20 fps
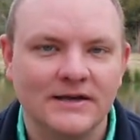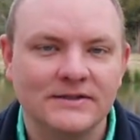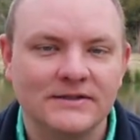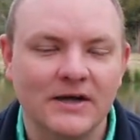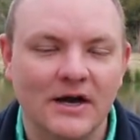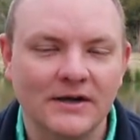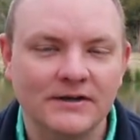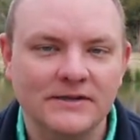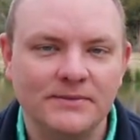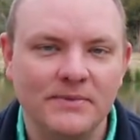
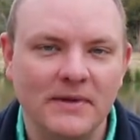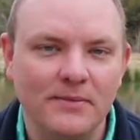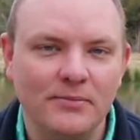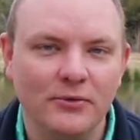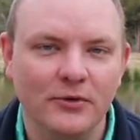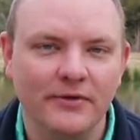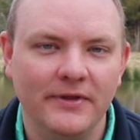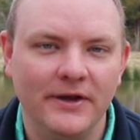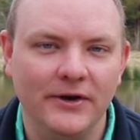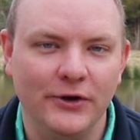Talk to
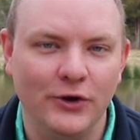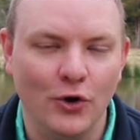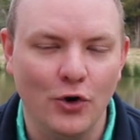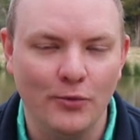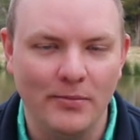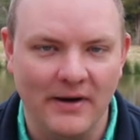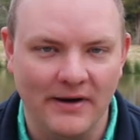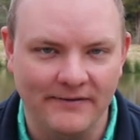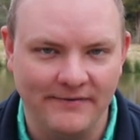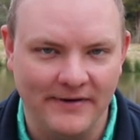people that know
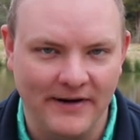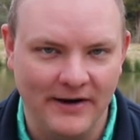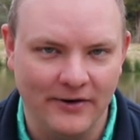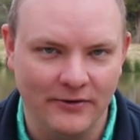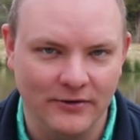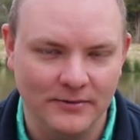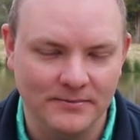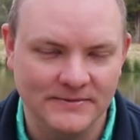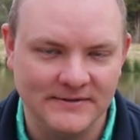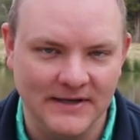about
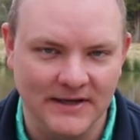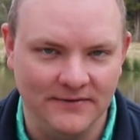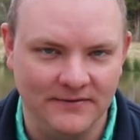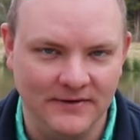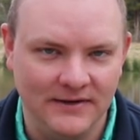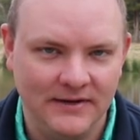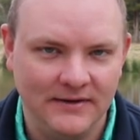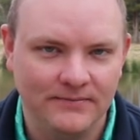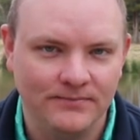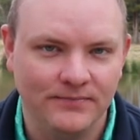firearm
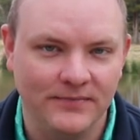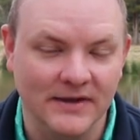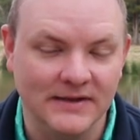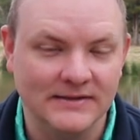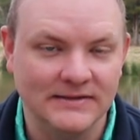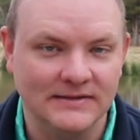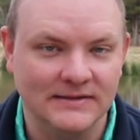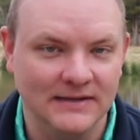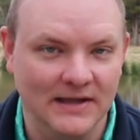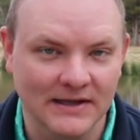safety.
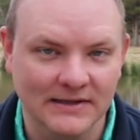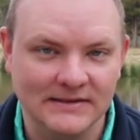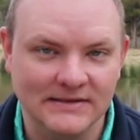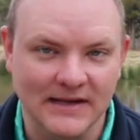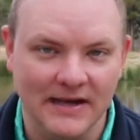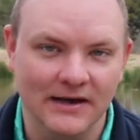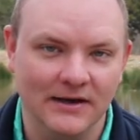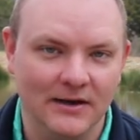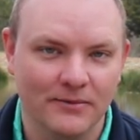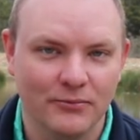That's that's
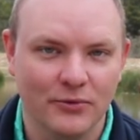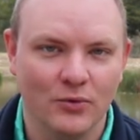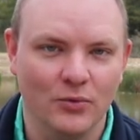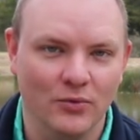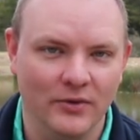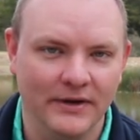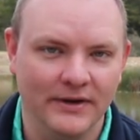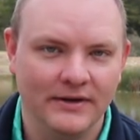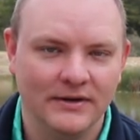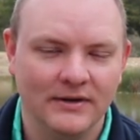a number
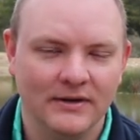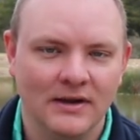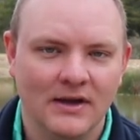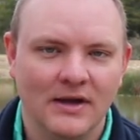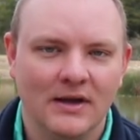one.